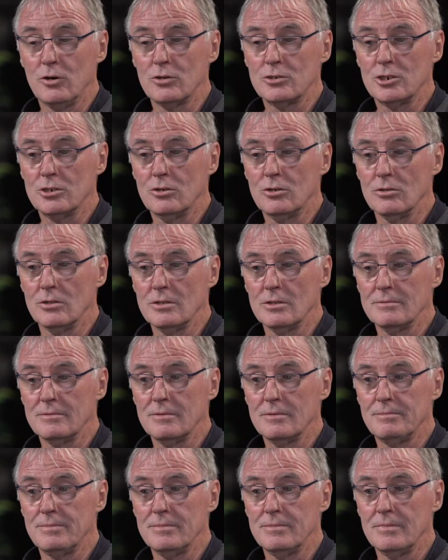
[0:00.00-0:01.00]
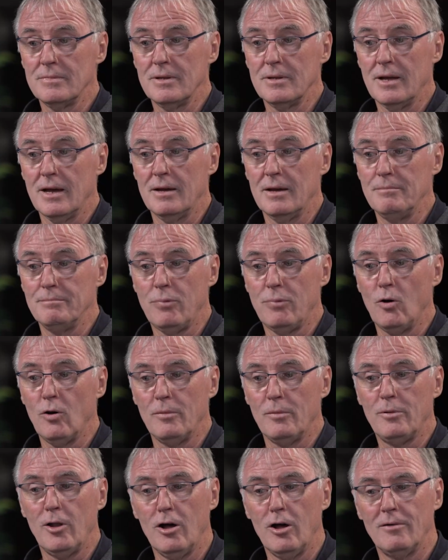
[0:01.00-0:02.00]
in Portugal and
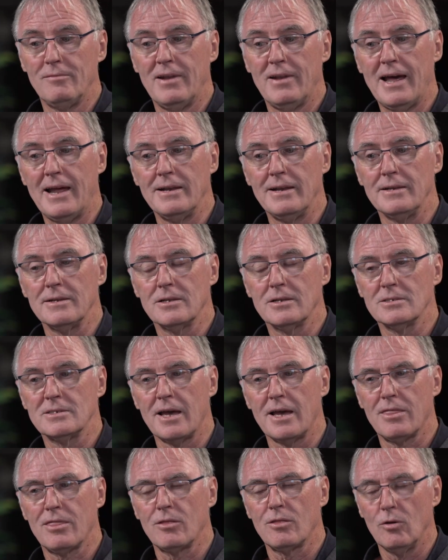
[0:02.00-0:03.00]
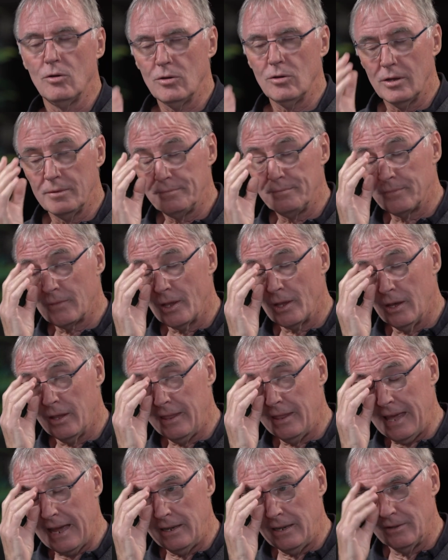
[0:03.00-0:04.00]
bought a plot of land because I thought
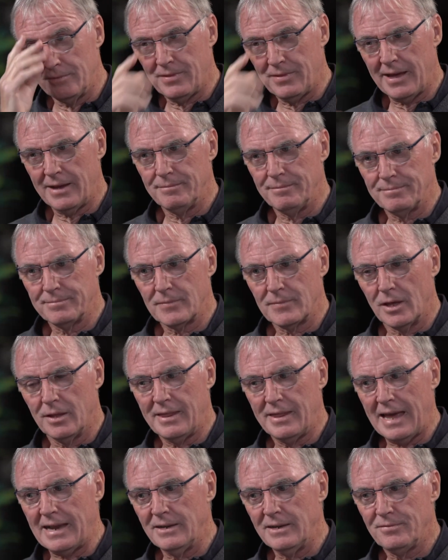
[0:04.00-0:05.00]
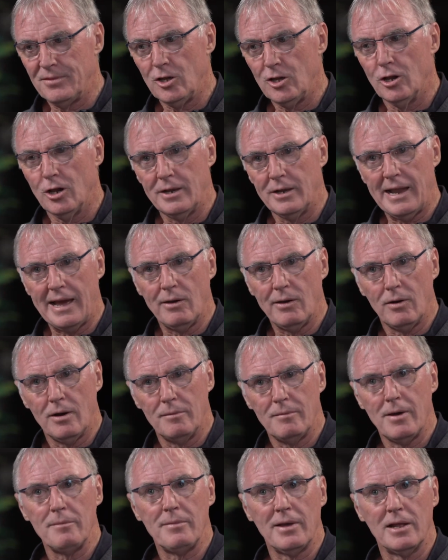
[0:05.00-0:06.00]
at the end of the
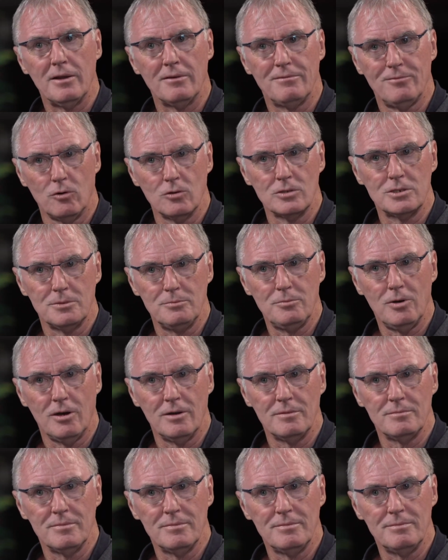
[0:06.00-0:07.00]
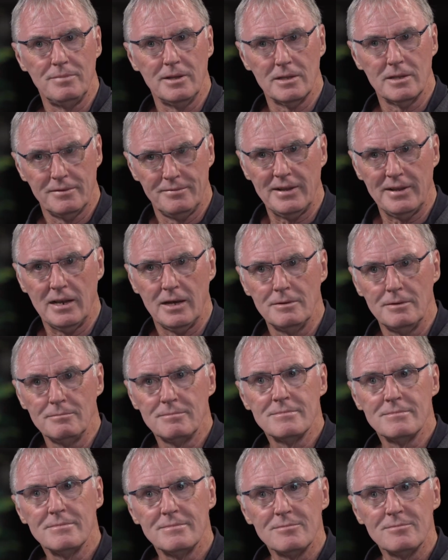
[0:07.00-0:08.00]
earn-out, I might be able to afford to build a villa
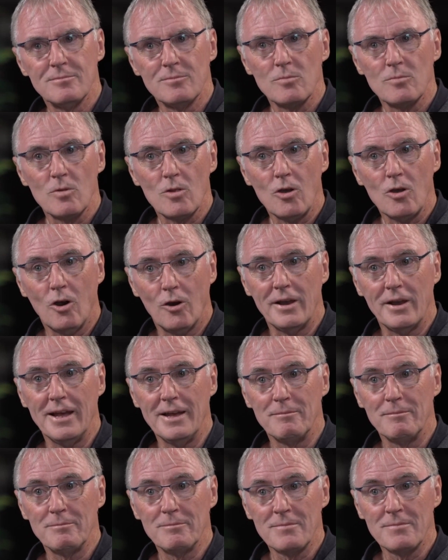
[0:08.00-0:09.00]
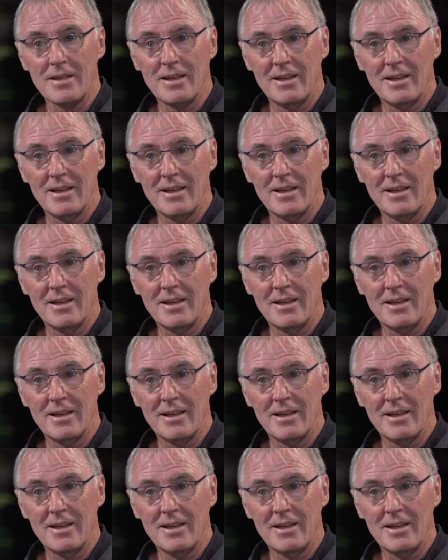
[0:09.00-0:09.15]
on it.